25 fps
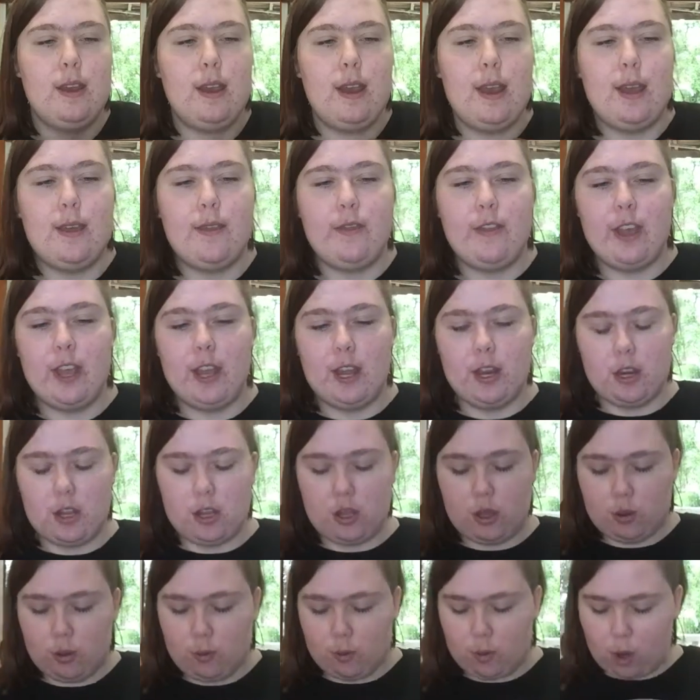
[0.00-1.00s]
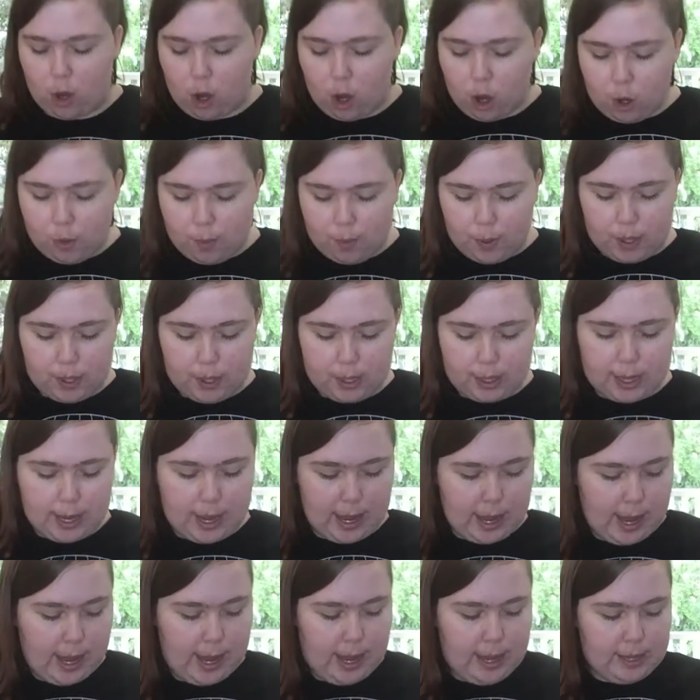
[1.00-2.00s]
and then you open the
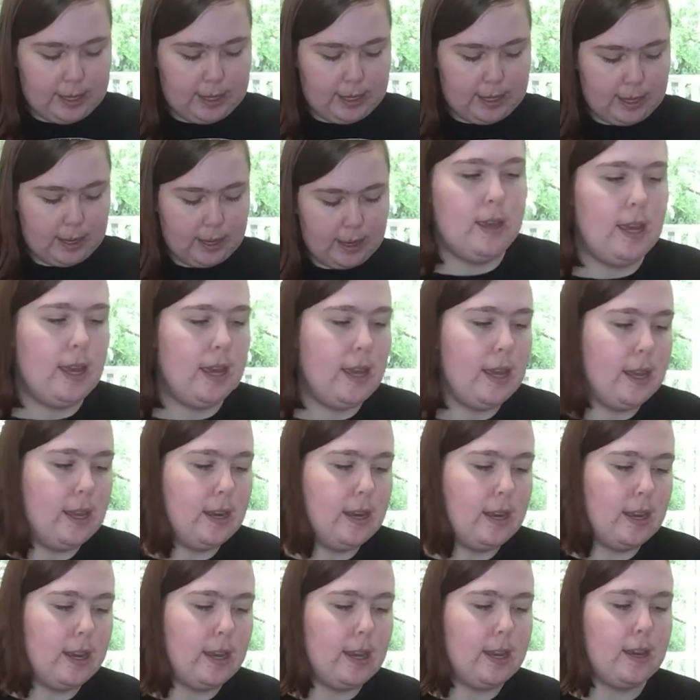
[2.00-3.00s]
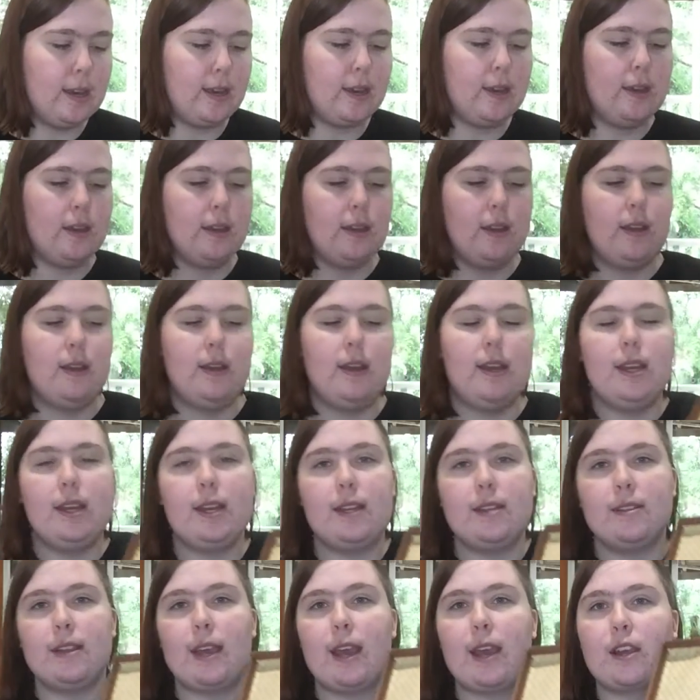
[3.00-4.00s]
case, in here
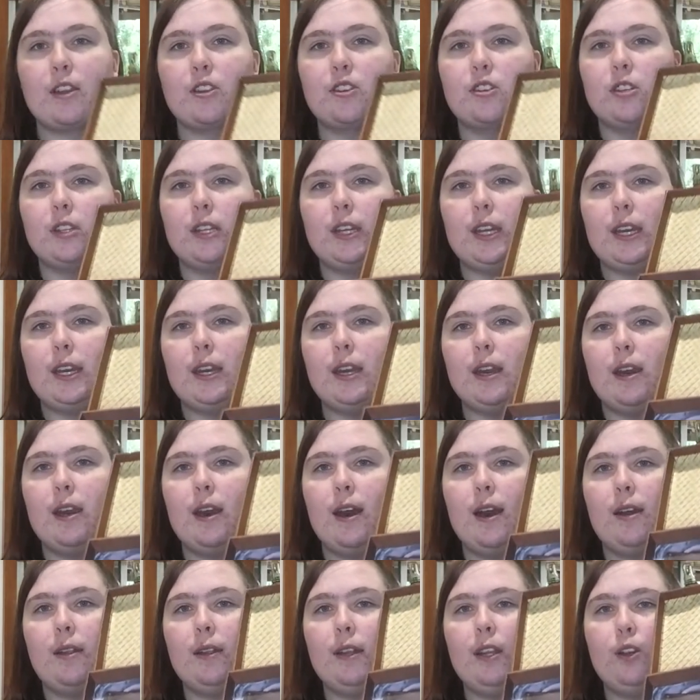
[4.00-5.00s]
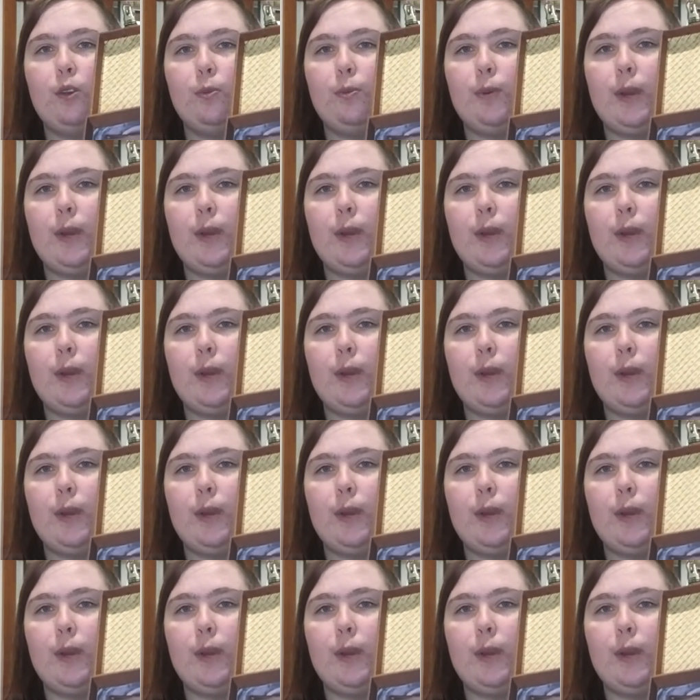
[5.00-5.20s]
is actually a little